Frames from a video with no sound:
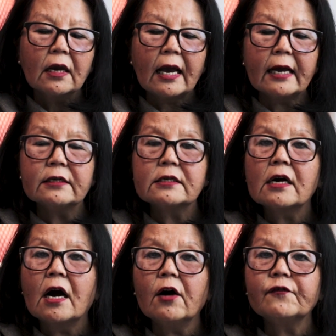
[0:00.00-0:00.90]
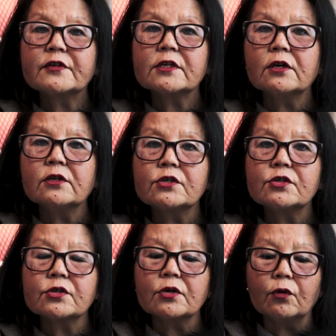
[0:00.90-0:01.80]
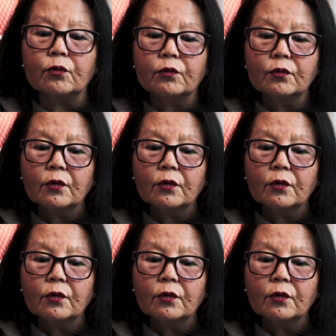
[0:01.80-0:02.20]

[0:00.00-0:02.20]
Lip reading: and half turned to go.